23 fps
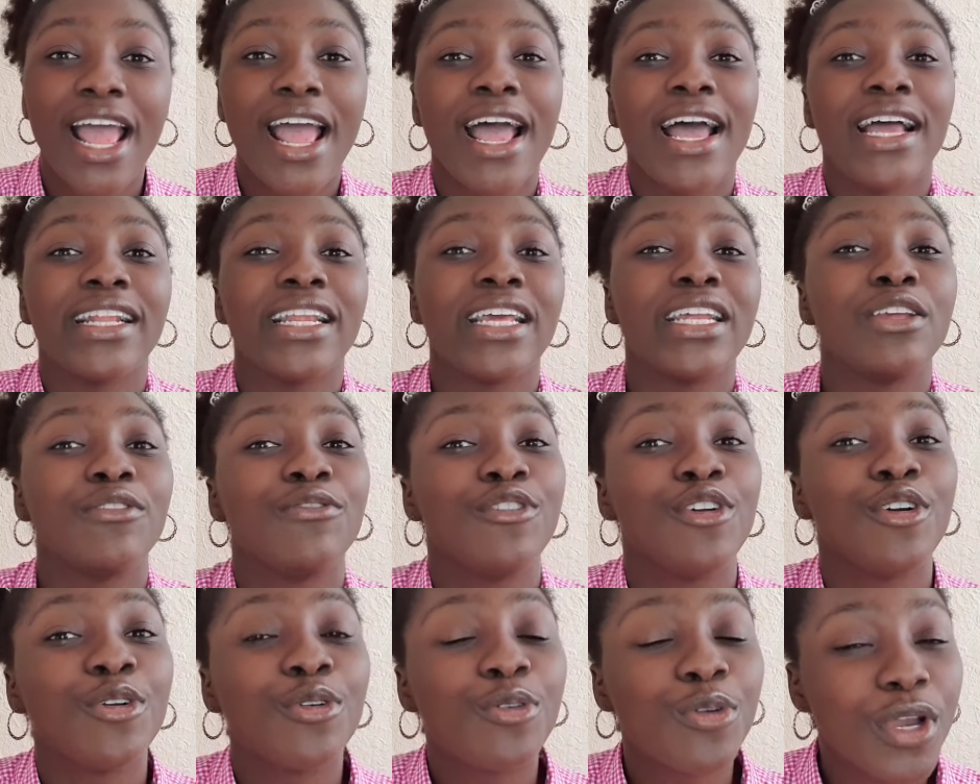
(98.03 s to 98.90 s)
And then if
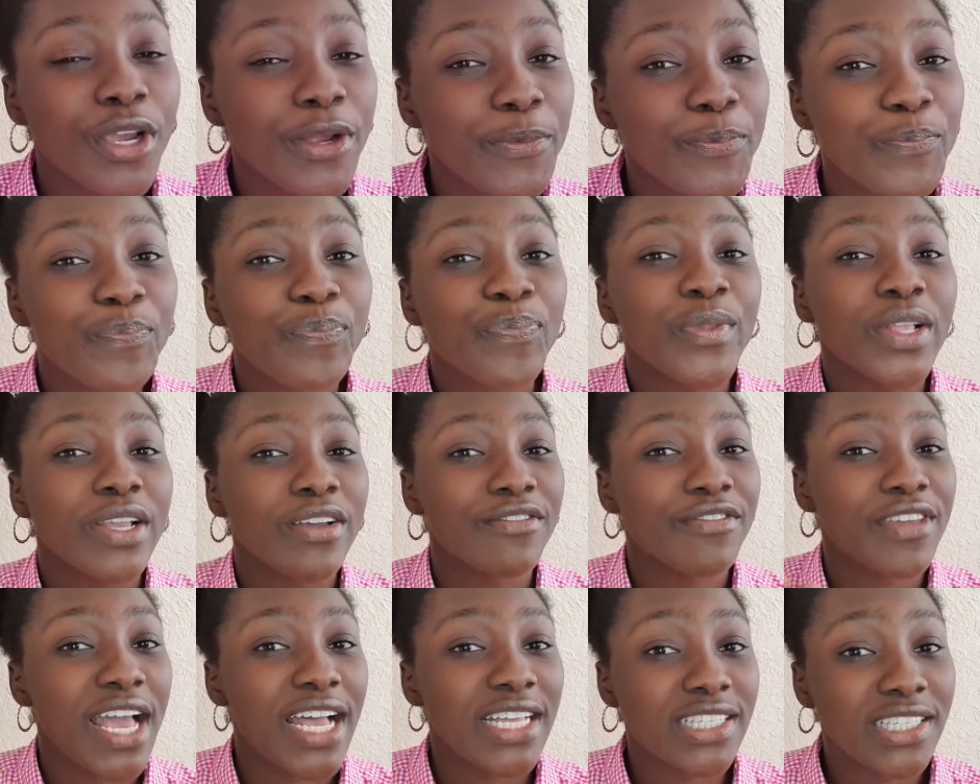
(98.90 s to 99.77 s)
you're going
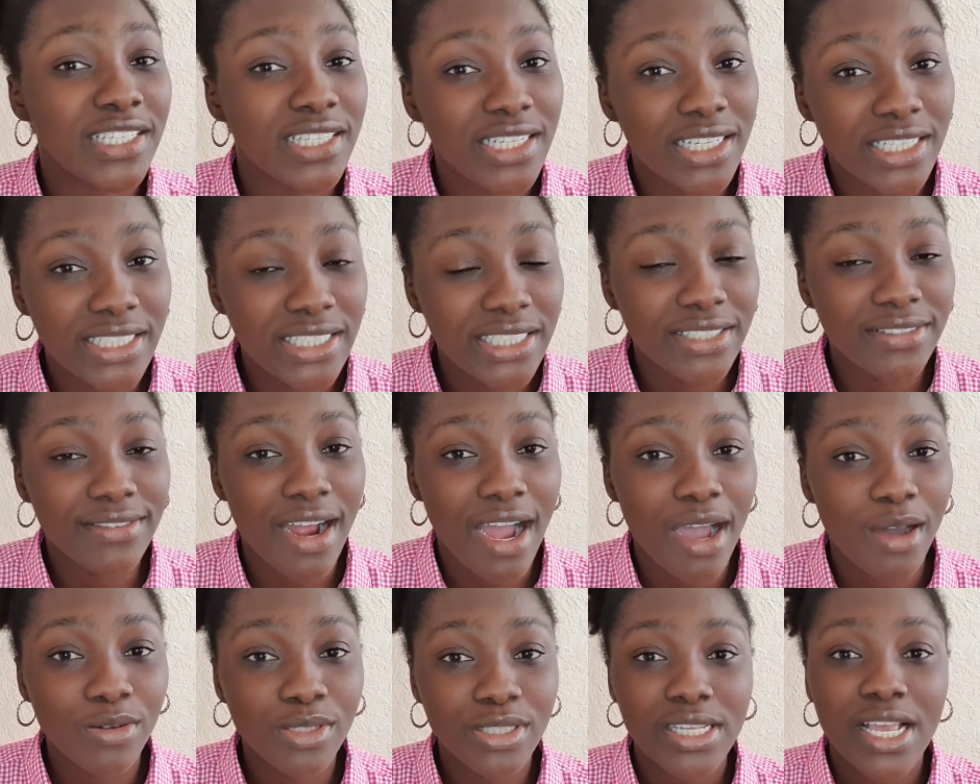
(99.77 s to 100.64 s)
via study
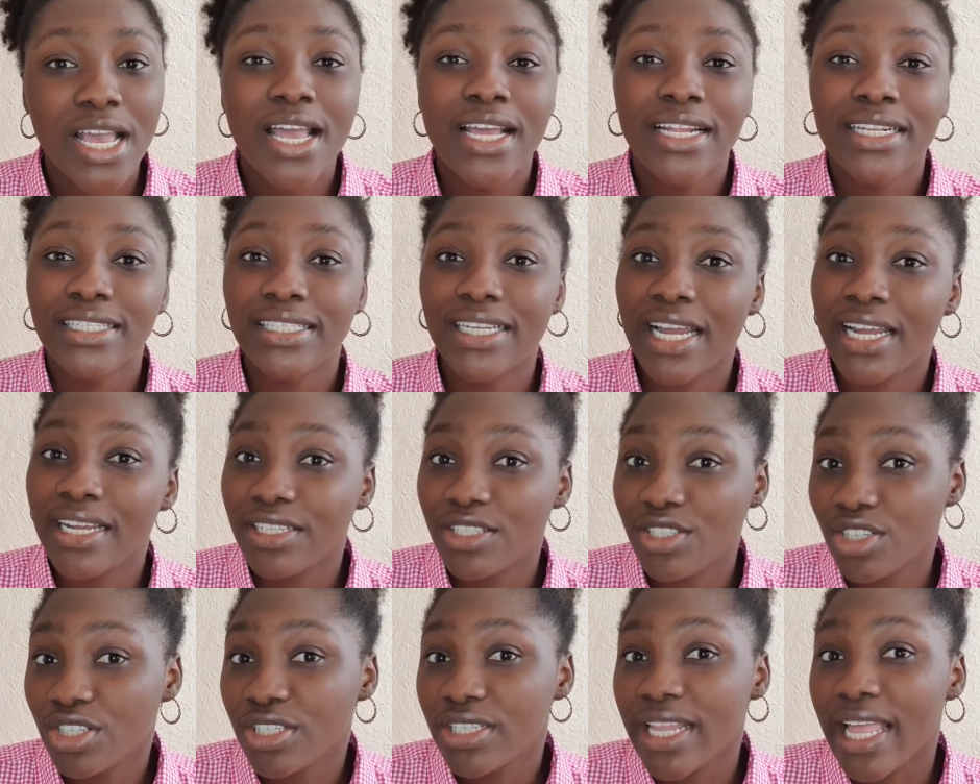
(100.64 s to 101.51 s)
route, there is
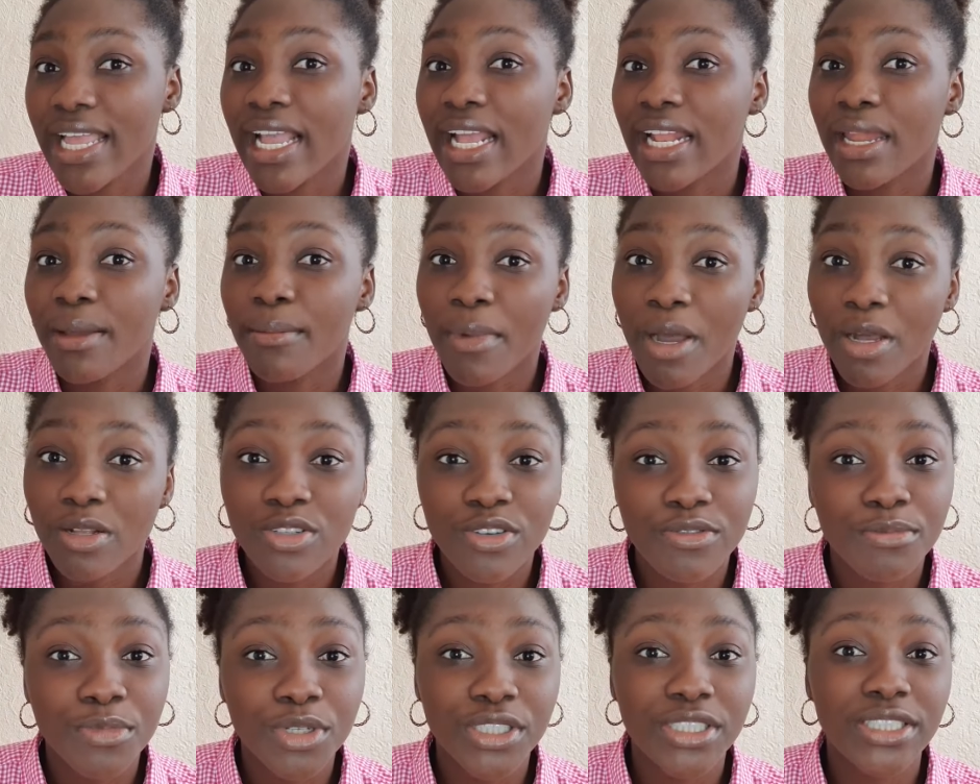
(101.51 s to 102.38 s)
just like an amount of
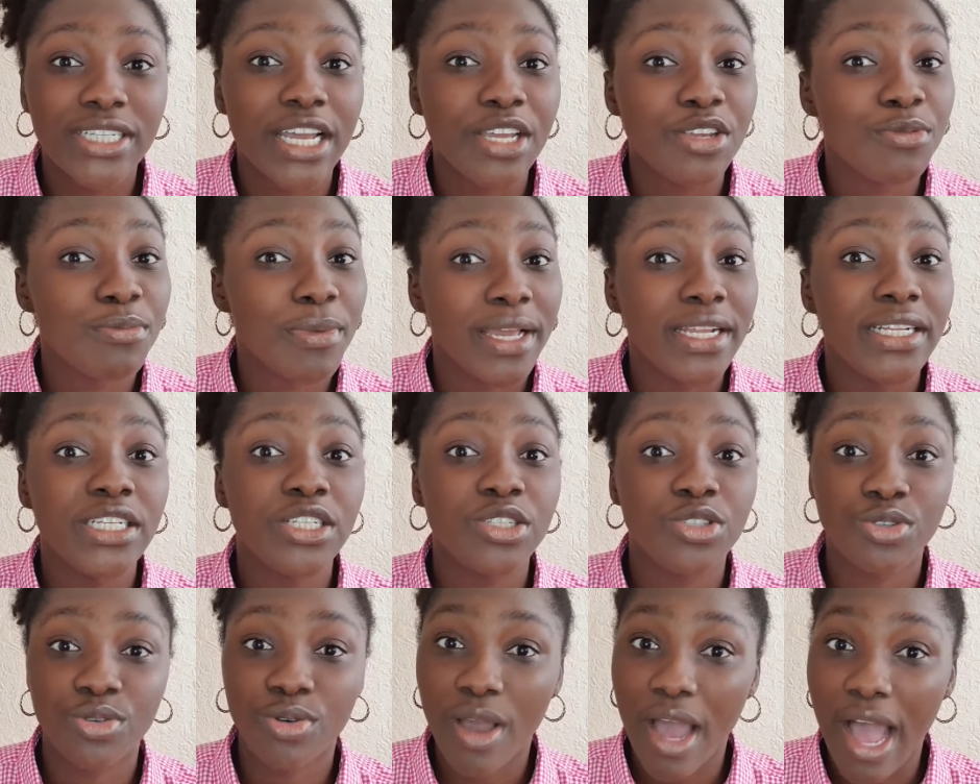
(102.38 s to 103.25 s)
money that you might need
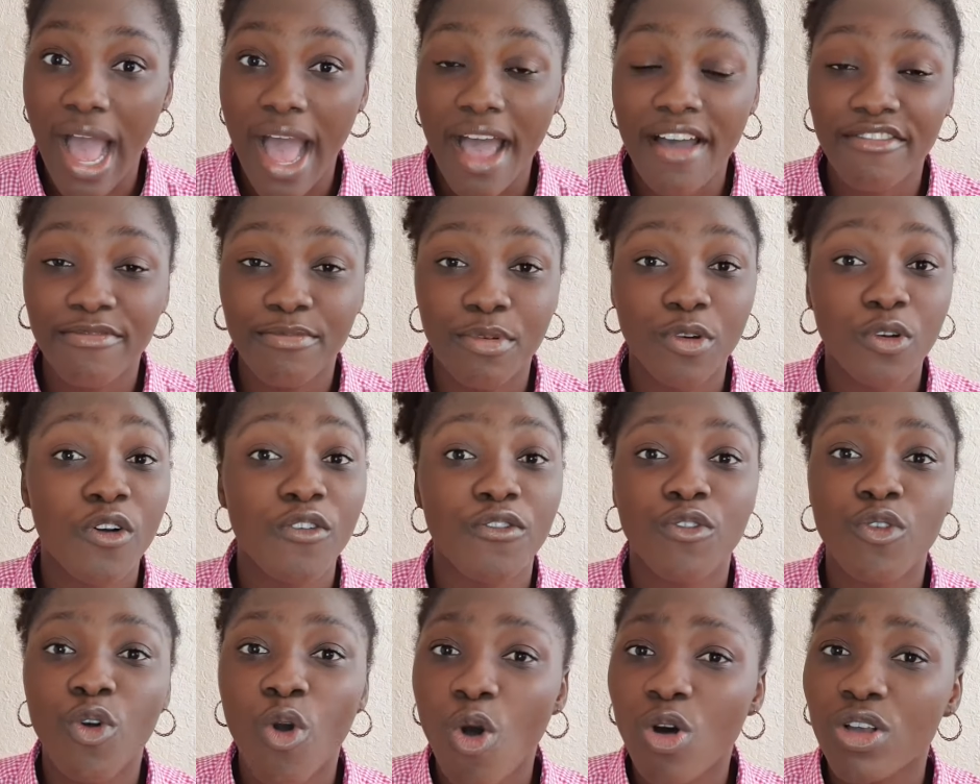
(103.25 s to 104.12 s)
to have, but
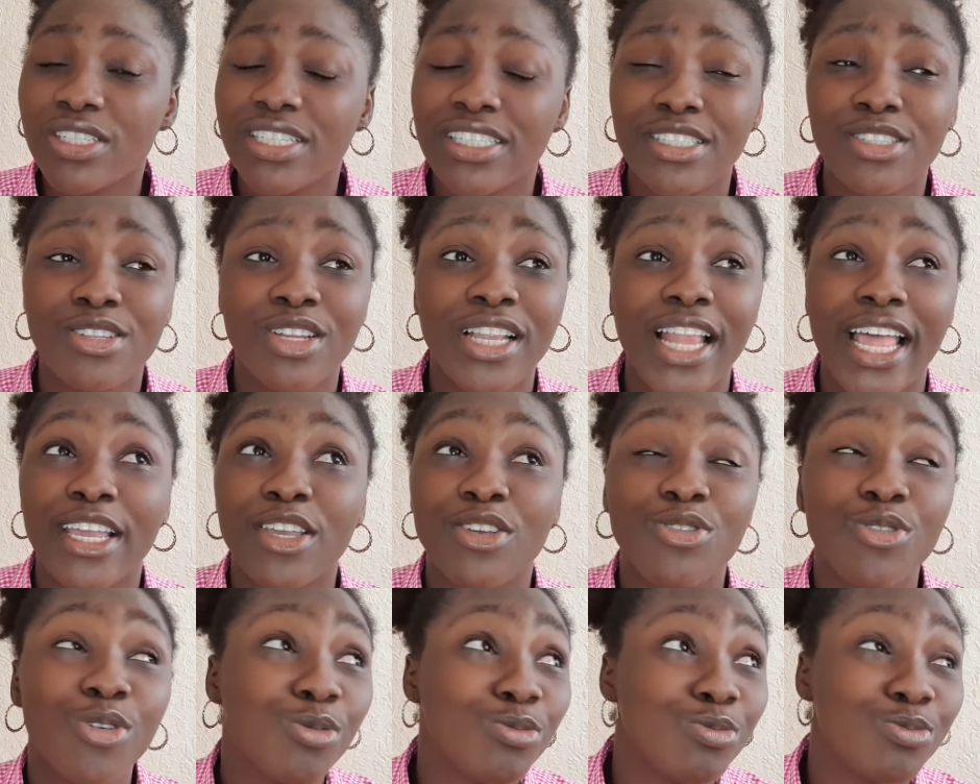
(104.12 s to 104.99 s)
of course it's not like
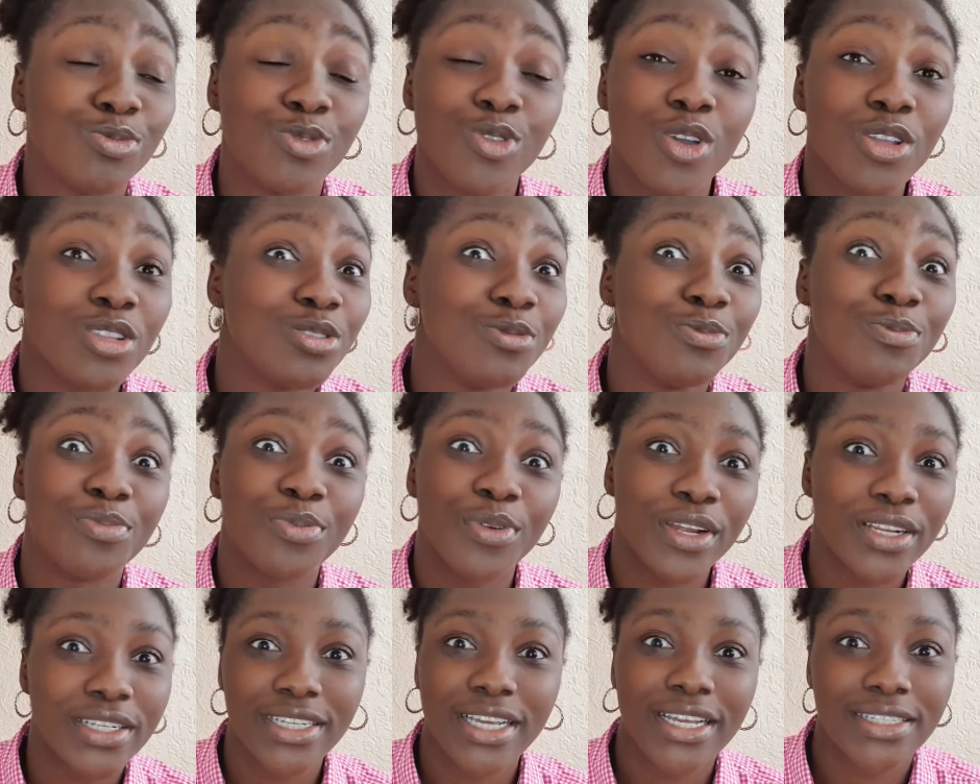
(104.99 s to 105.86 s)
you're going to
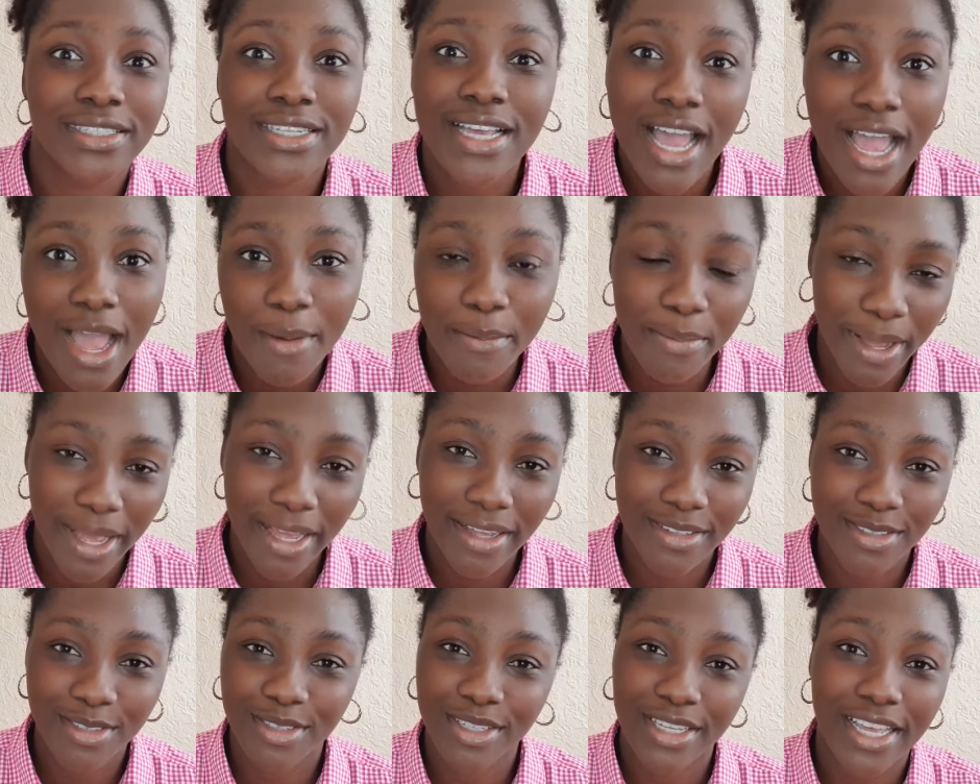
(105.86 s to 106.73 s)
break the entire
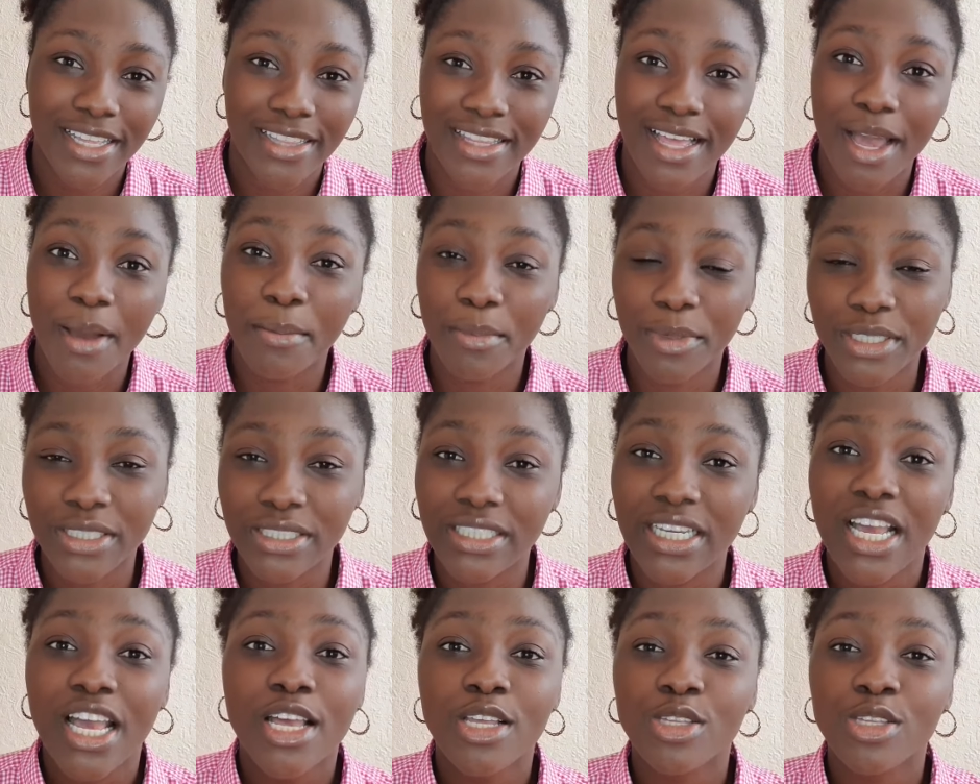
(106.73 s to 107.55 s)
bank to get that money.